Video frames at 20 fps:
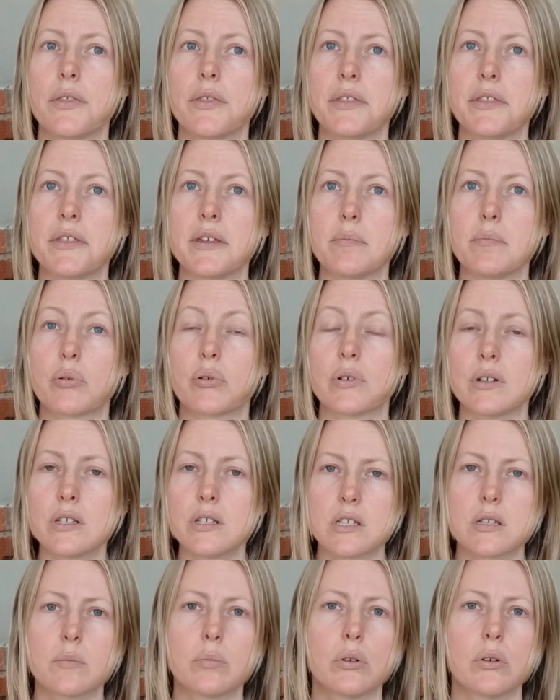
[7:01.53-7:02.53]
the
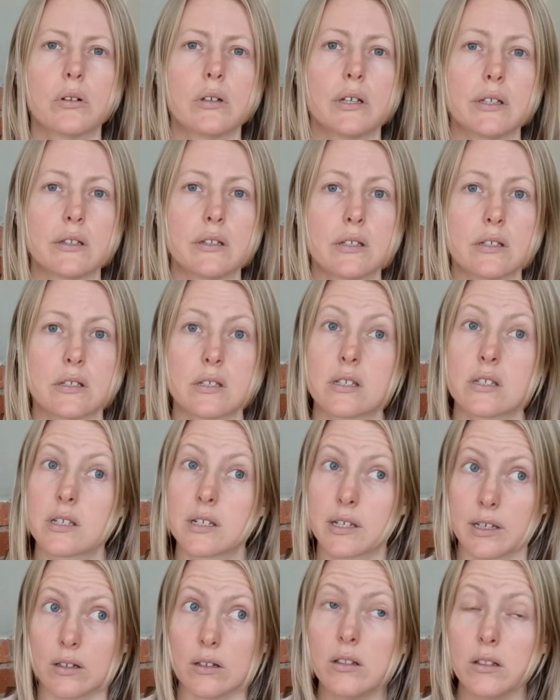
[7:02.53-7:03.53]
principle and the
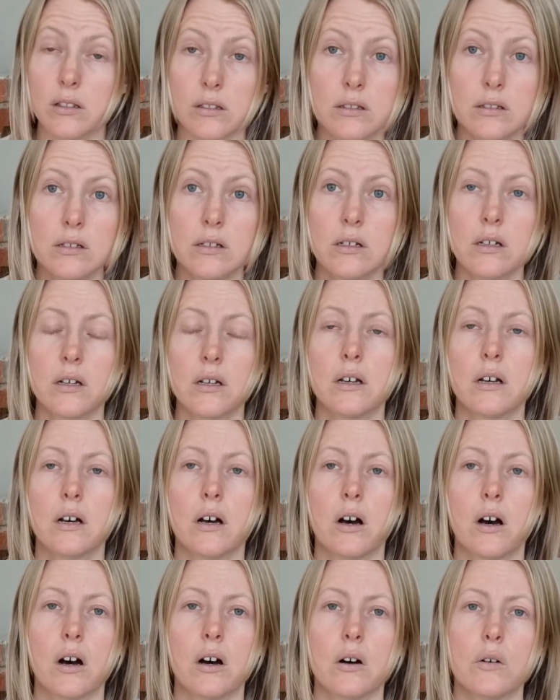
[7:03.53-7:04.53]
skill
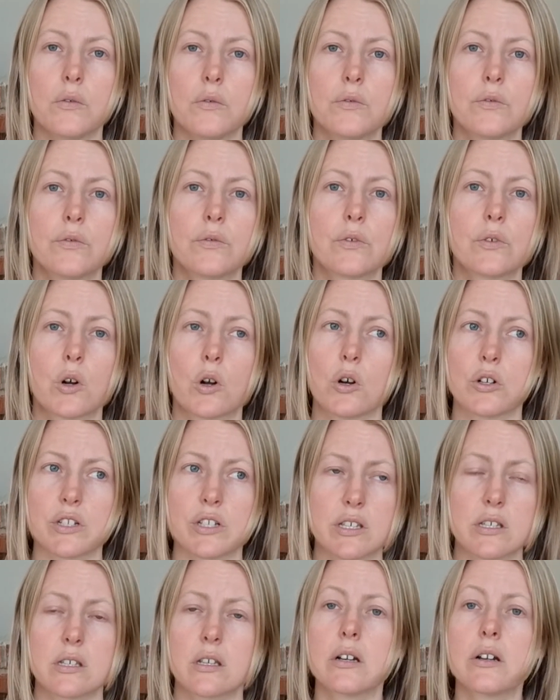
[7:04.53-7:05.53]
of
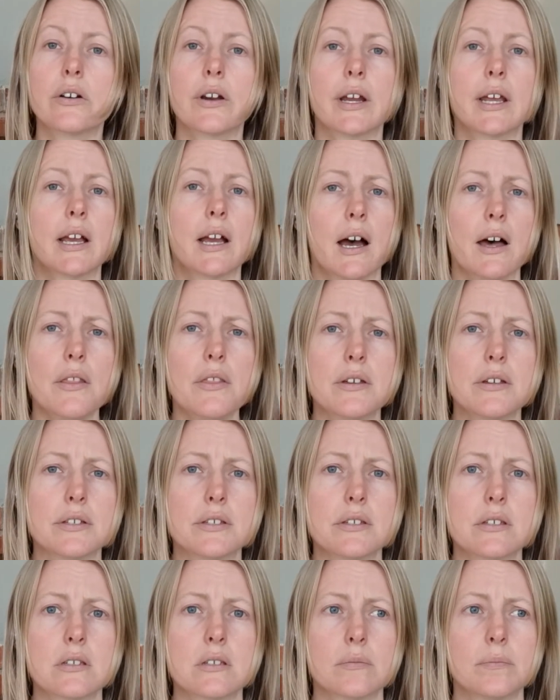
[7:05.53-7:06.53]
considering
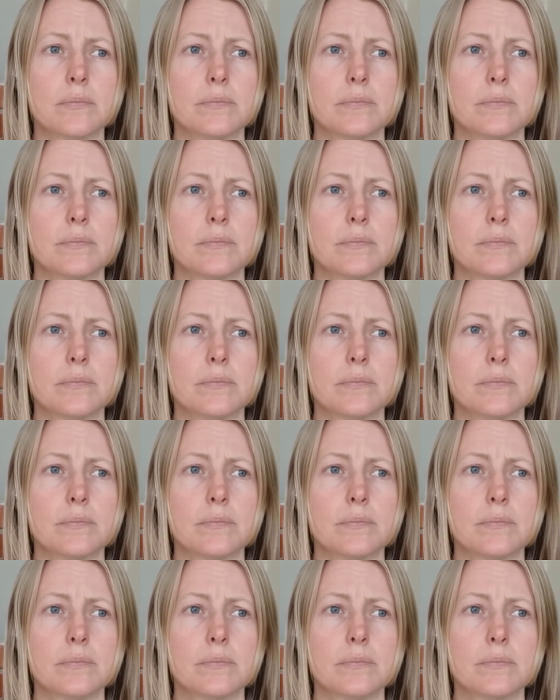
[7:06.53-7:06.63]
others,